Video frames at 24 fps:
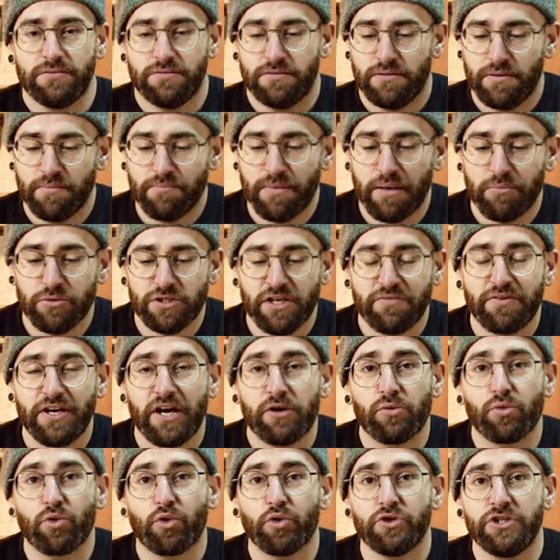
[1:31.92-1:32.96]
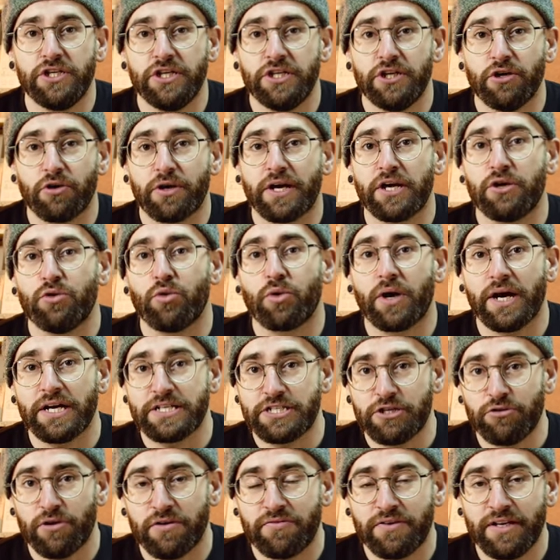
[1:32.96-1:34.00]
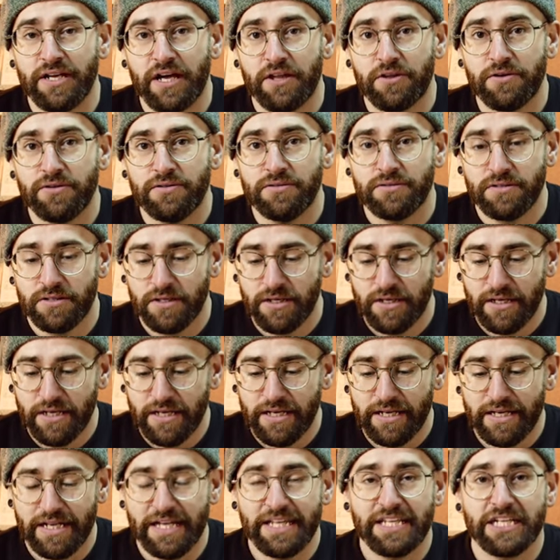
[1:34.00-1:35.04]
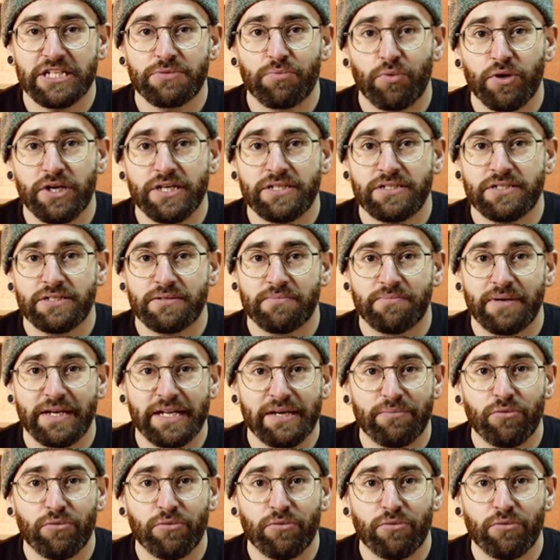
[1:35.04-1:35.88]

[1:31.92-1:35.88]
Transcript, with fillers: will sharpen a Pfeil tools knife which has never been sharpened, and later we